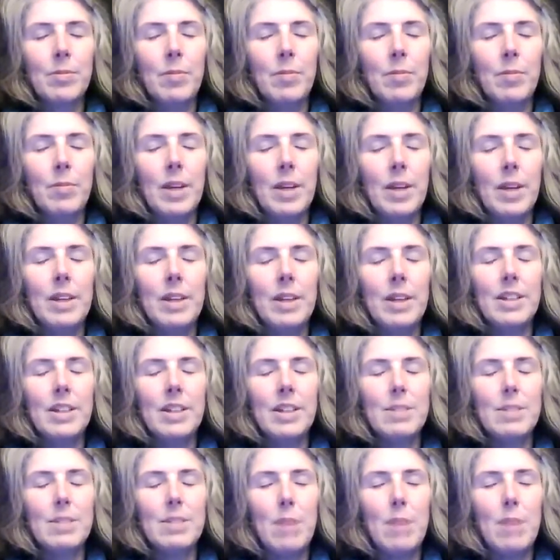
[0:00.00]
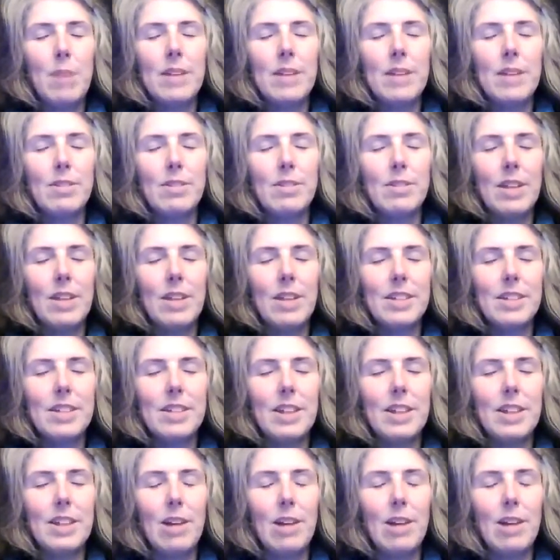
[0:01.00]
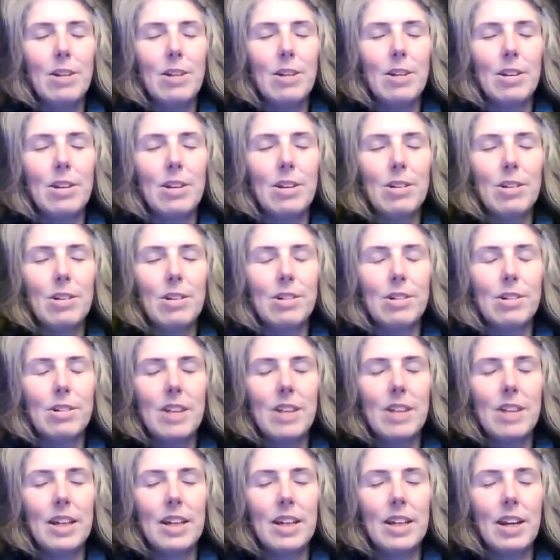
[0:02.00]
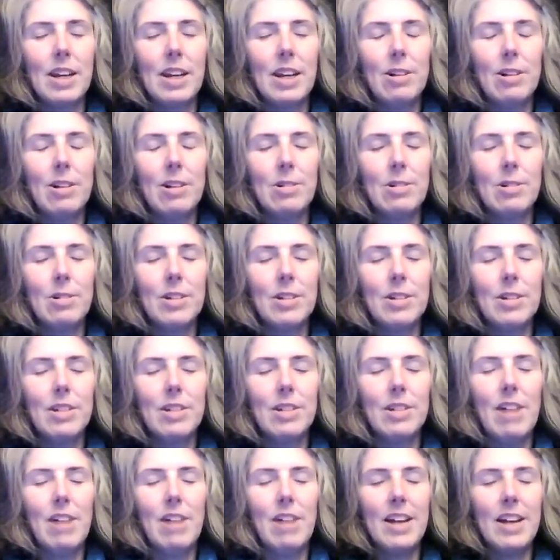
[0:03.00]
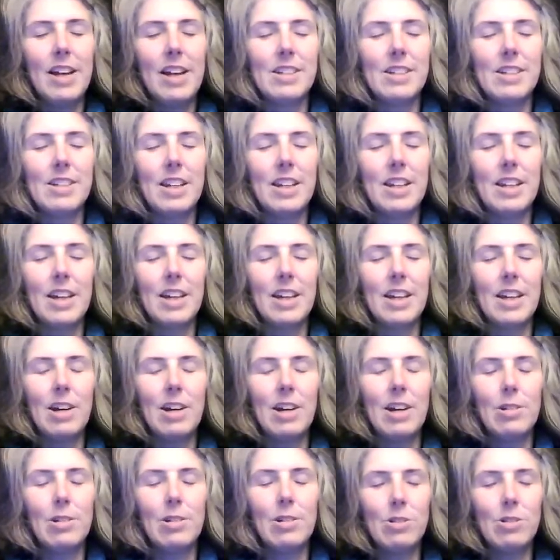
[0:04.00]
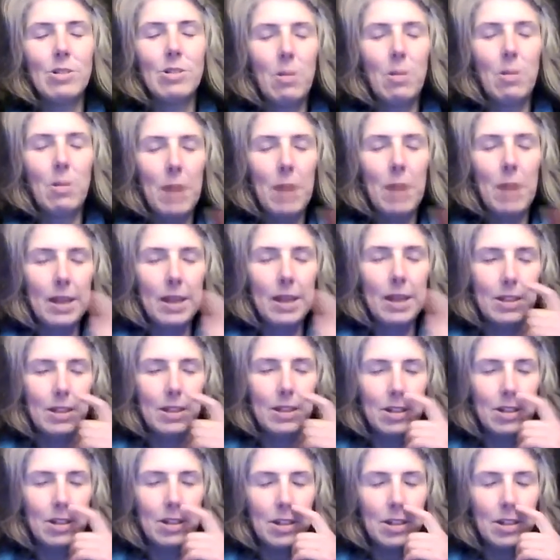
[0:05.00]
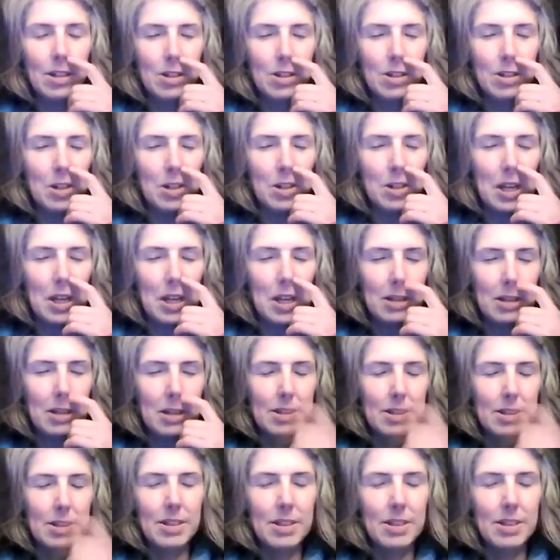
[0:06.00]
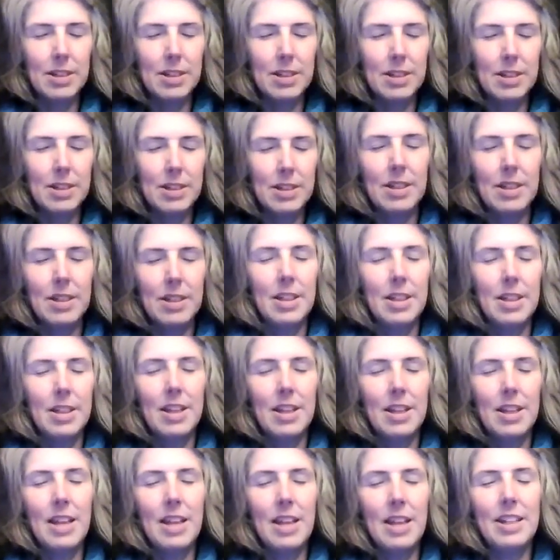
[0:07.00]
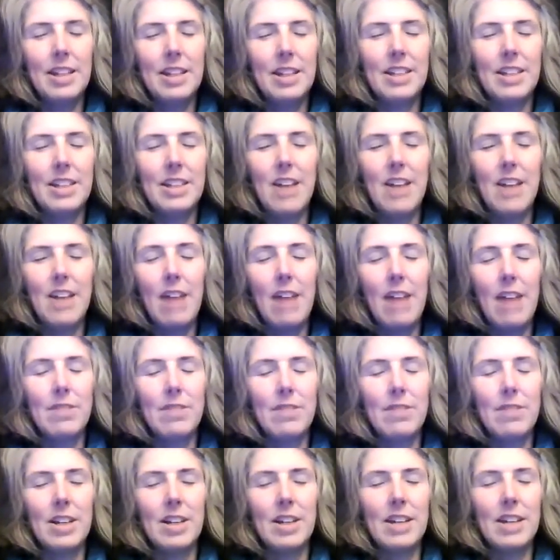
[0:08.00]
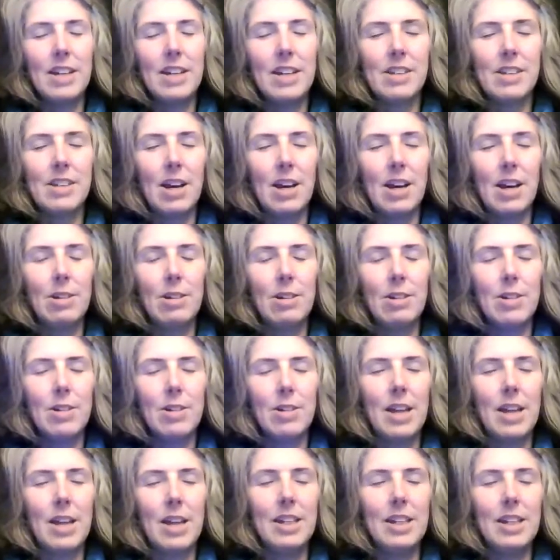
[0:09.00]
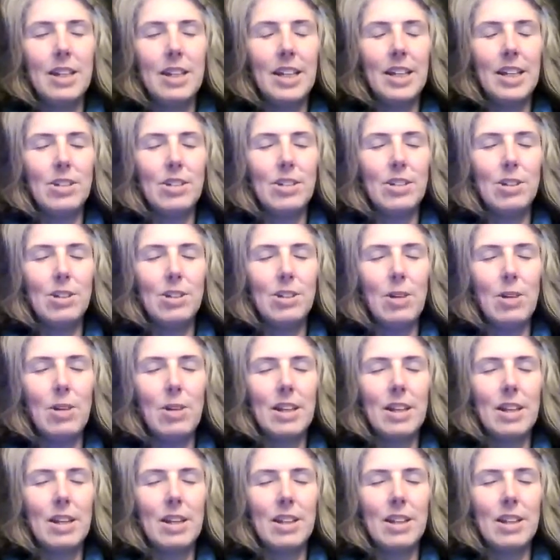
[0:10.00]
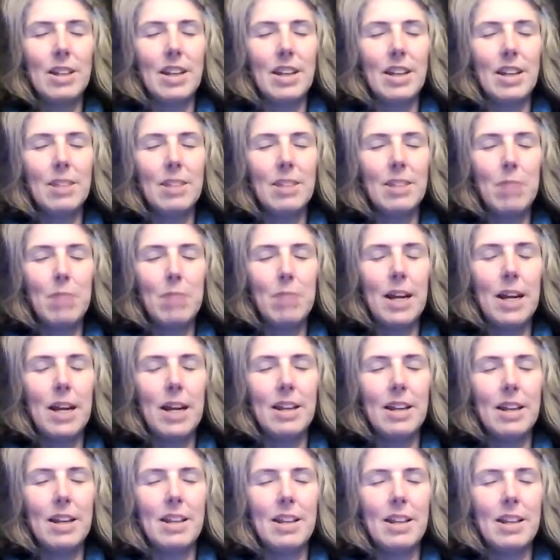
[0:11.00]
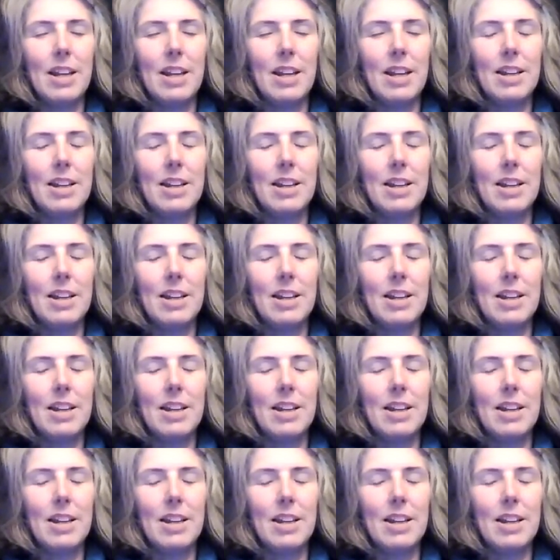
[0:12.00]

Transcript: And in this space of letting go, your thoughts let go, your eyes let go and drop back into the sockets. Any need to effort lets go, any need to do anything, be anything,